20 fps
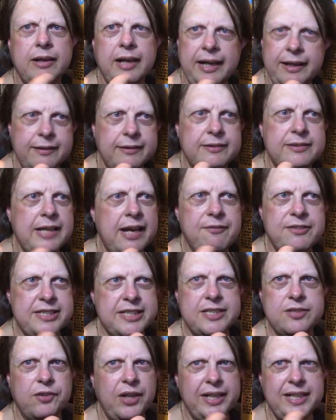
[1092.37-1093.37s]
And ever
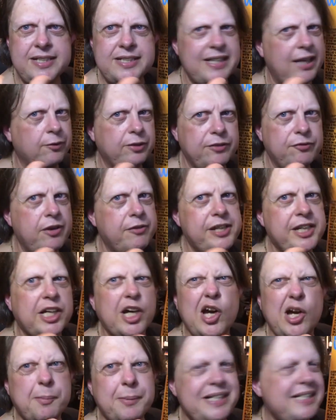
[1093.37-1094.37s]
since then, he sounded very
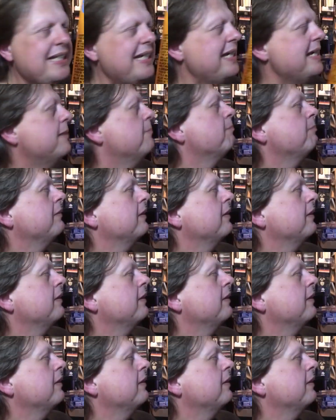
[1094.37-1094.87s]
Kermit-y.